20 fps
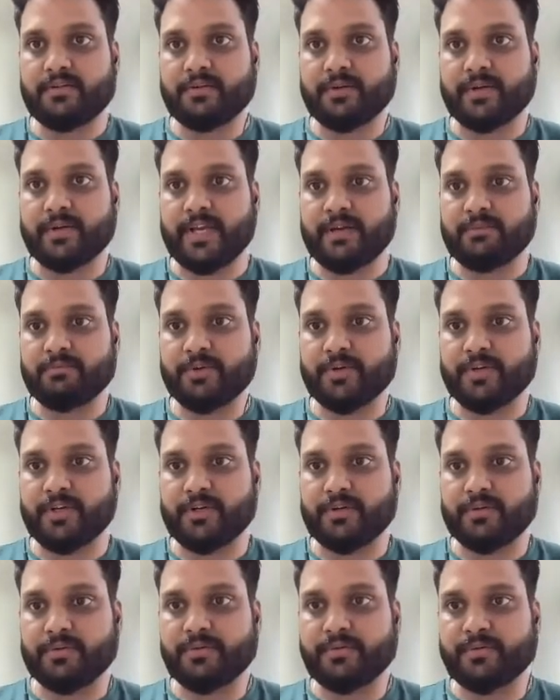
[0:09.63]
Today I'm
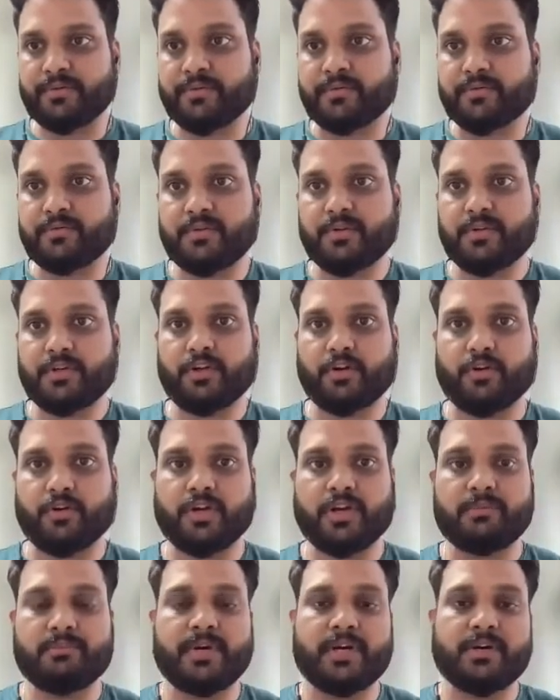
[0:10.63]
going to
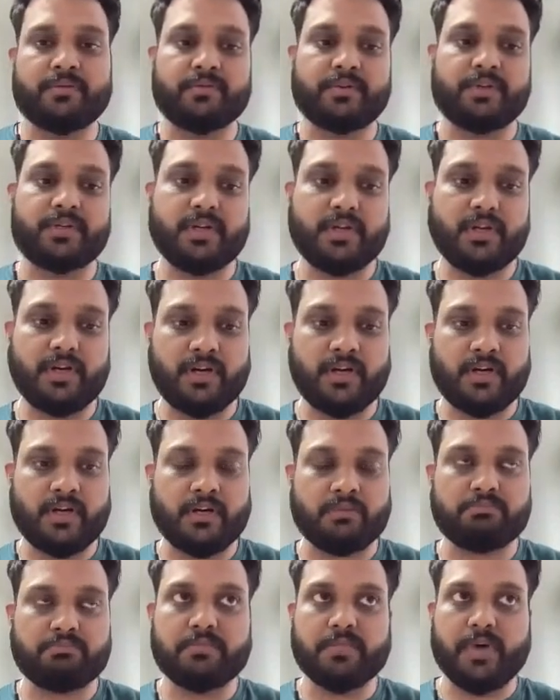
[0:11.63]
talk about
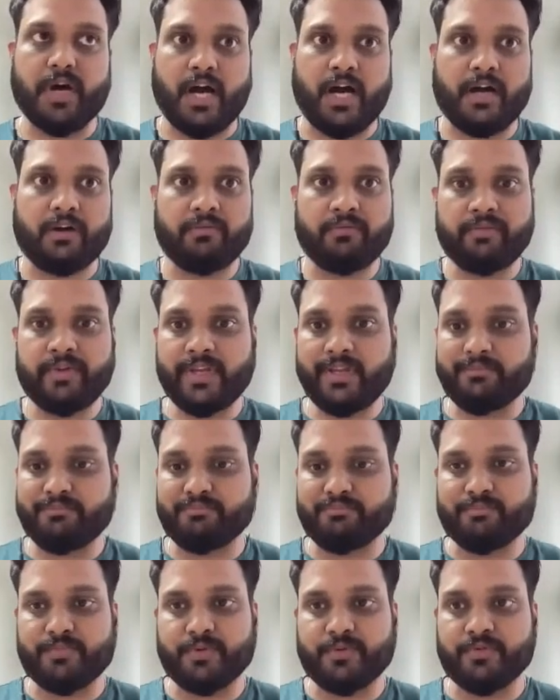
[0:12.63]
how we
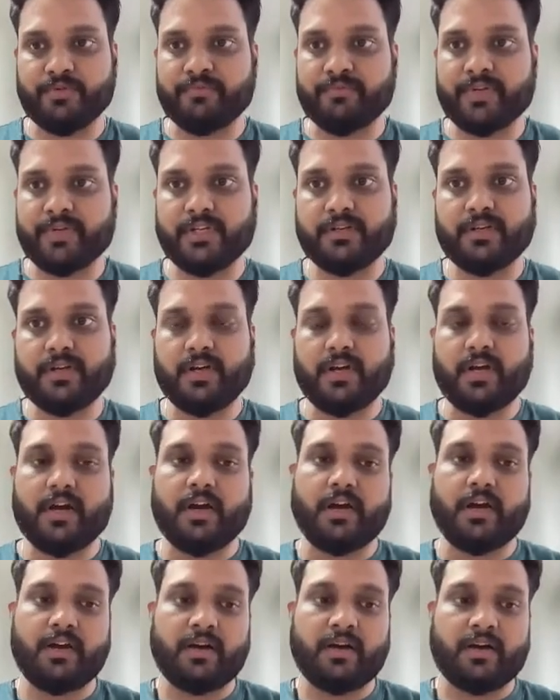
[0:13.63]
improved
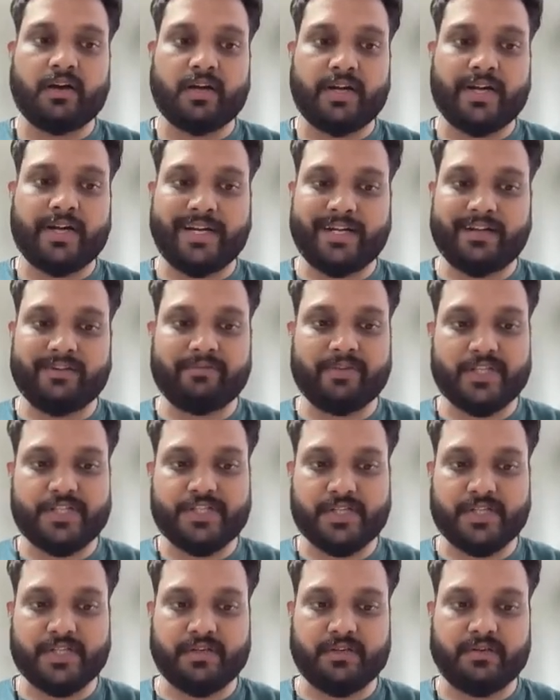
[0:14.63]
data
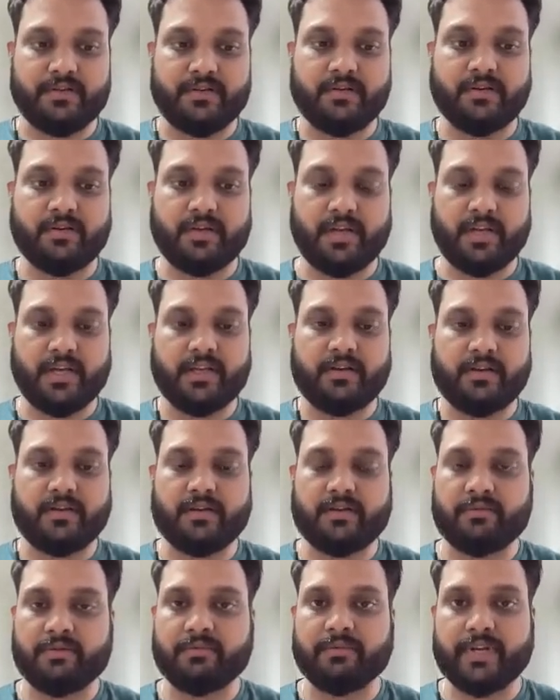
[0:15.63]
fetching
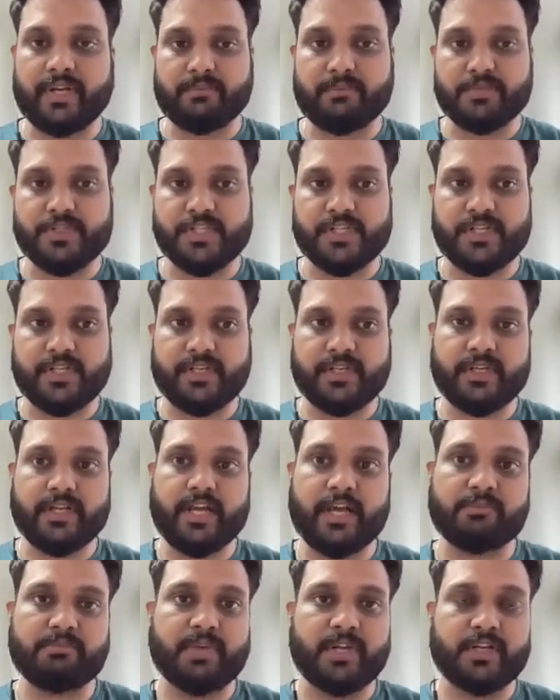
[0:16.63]
in our
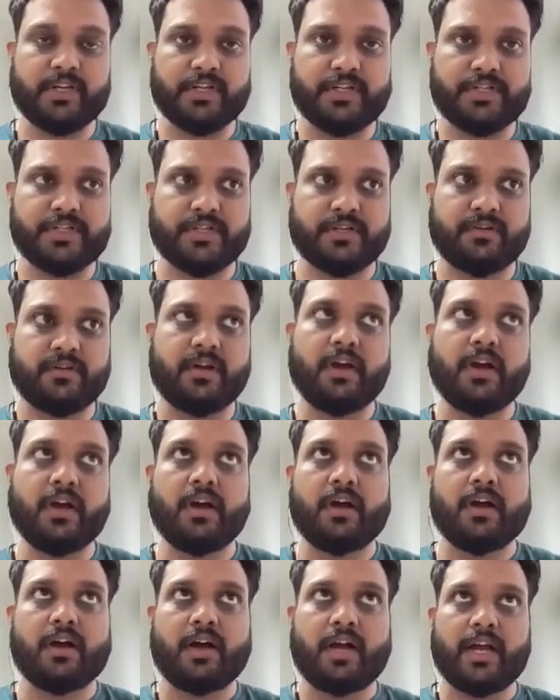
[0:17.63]
1mg application
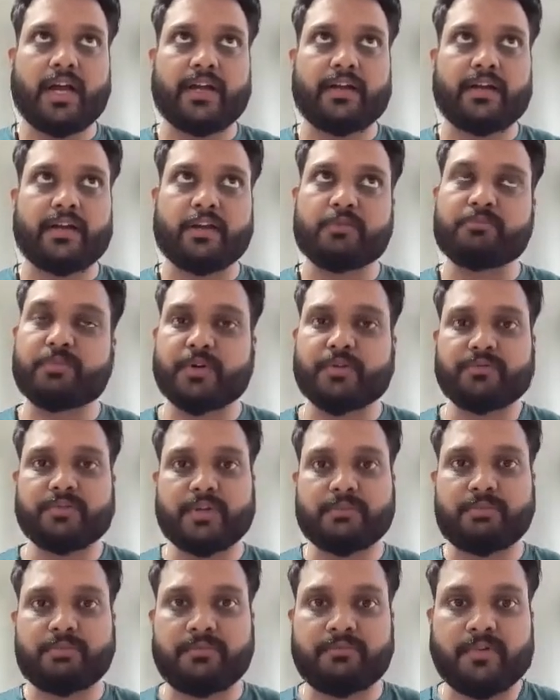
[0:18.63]
and improve
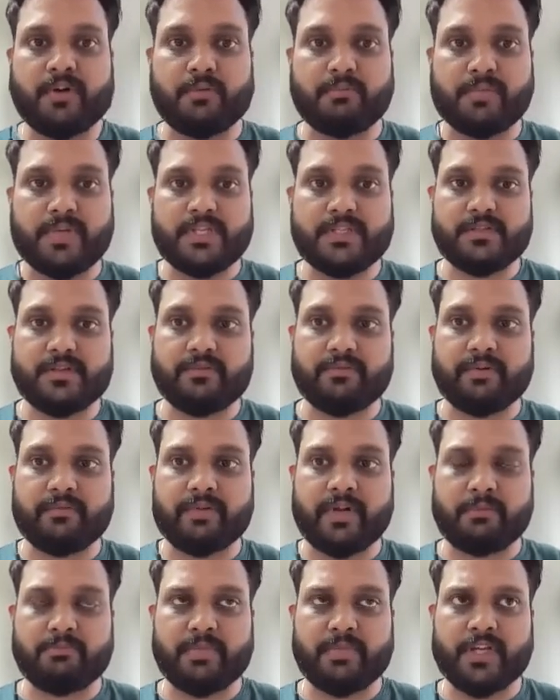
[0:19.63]
the performance of
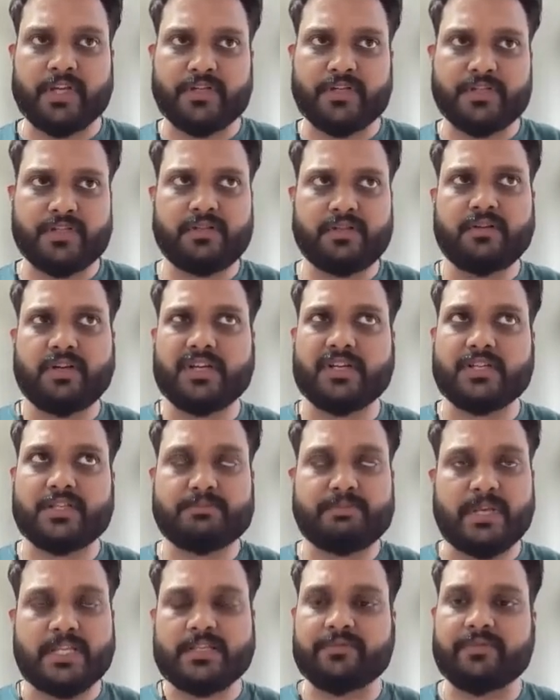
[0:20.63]
our application,
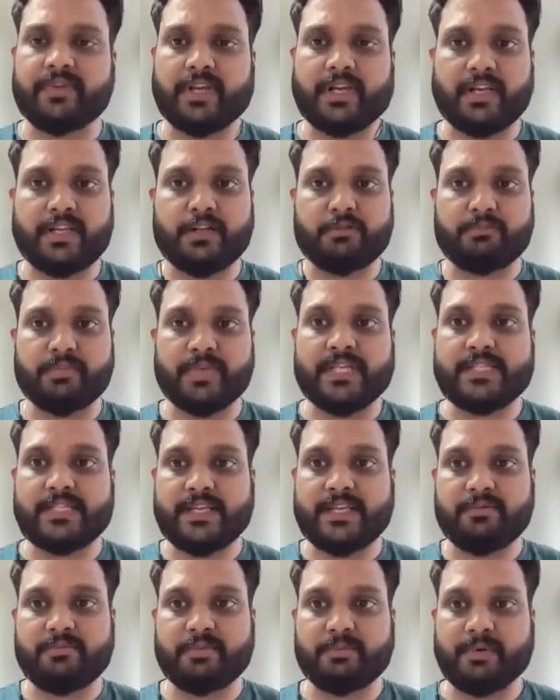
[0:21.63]
specifically the
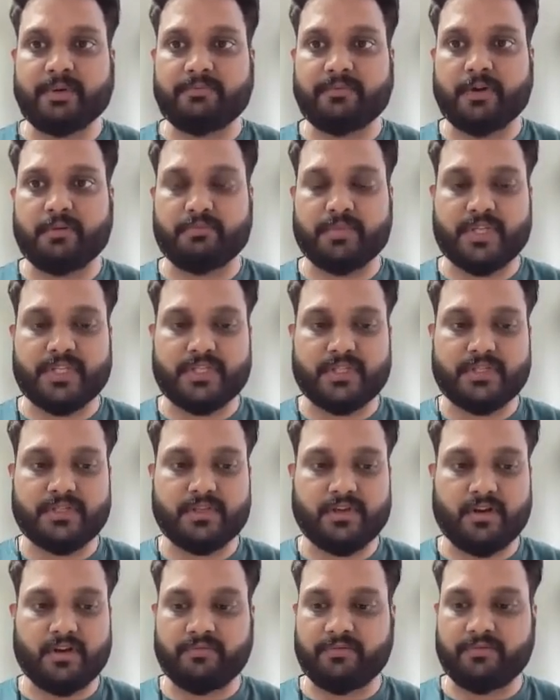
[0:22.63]
perceived
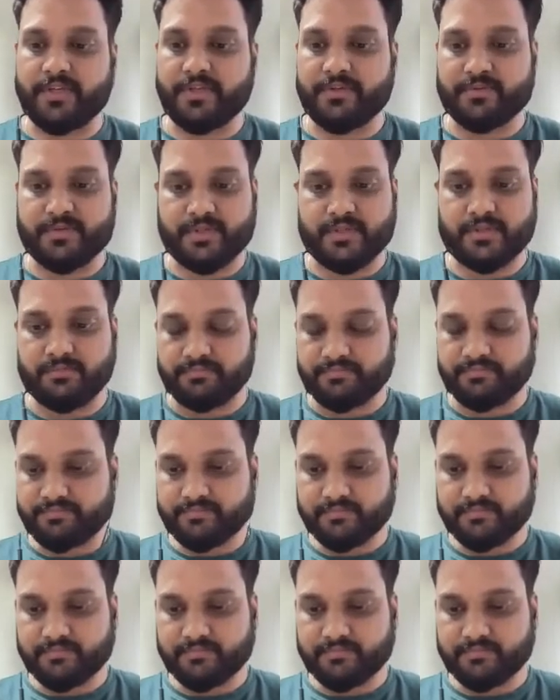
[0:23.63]
performance of a user.